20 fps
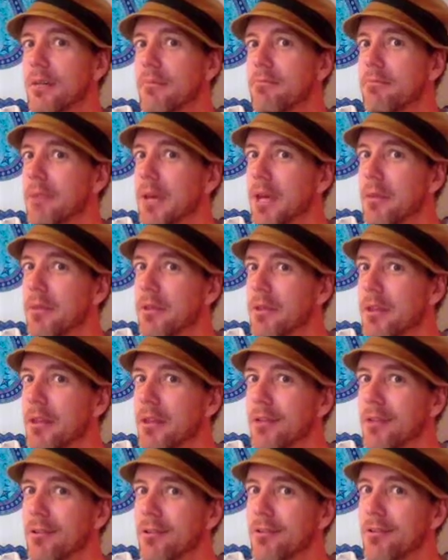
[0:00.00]
maybe the
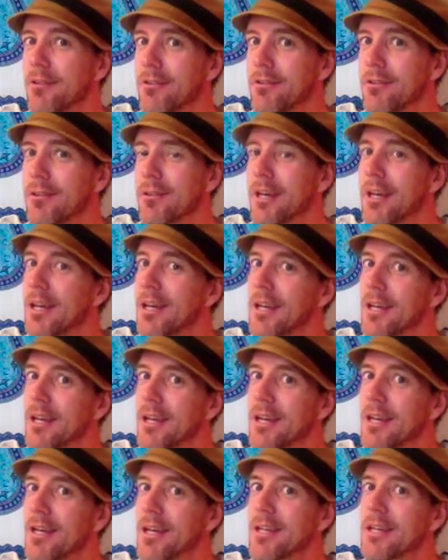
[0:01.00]
longer and the
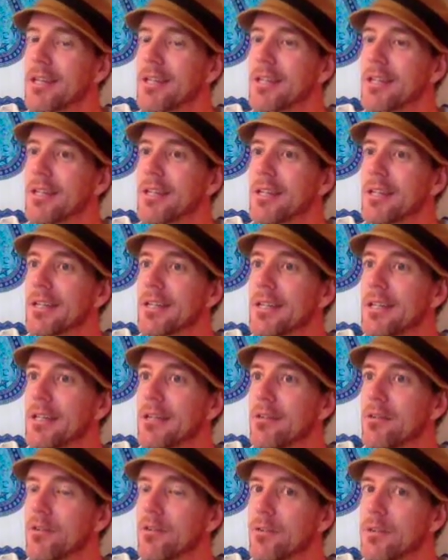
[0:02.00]
harder
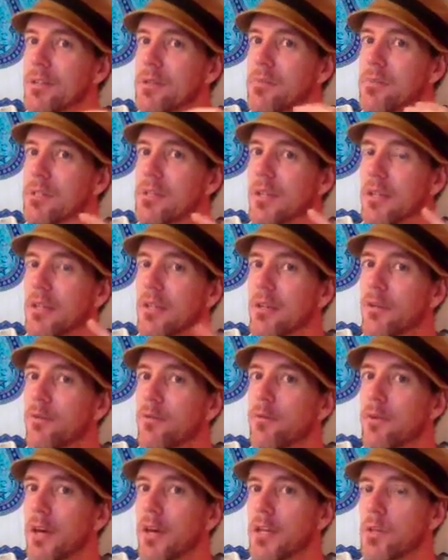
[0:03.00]
this particular
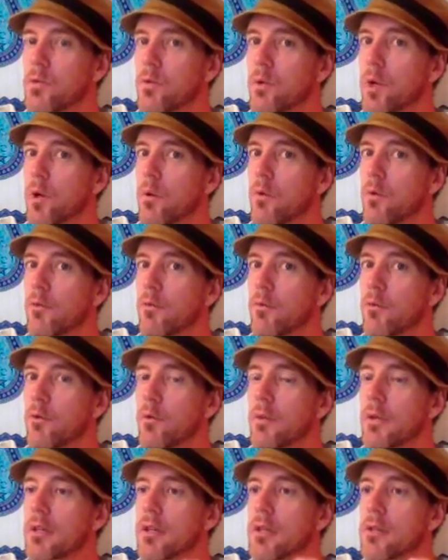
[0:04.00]
phase will go on for,
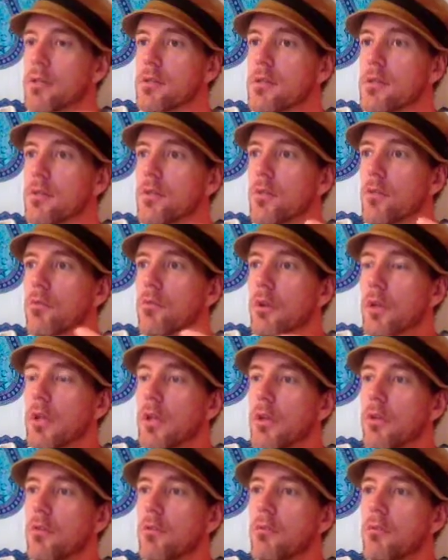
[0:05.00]
because you're
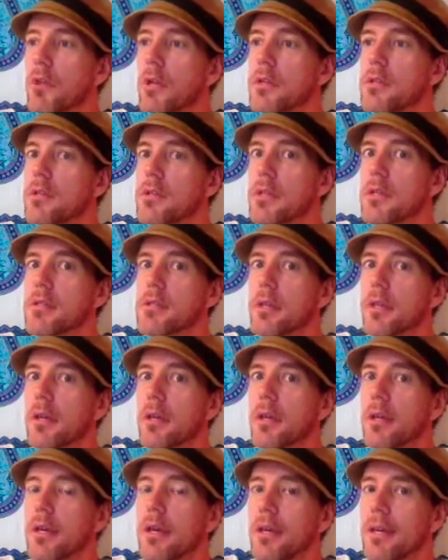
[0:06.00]
really
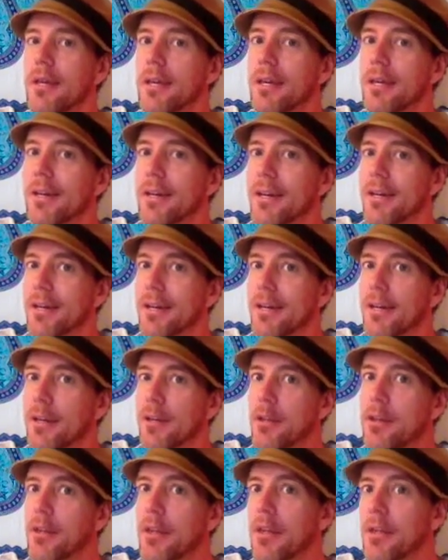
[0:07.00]
reassessing
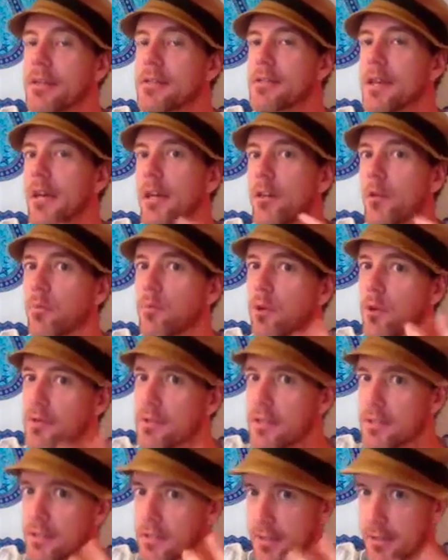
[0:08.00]
things and you're
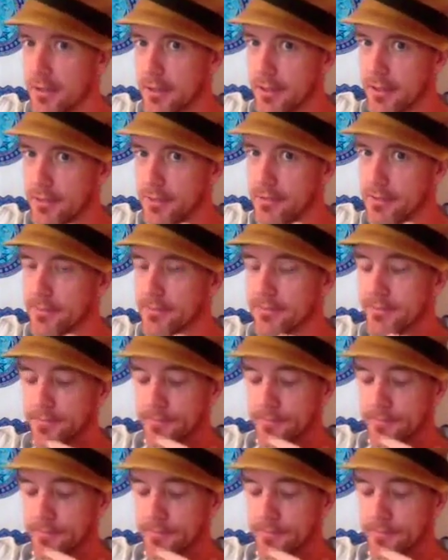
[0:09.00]
processing things.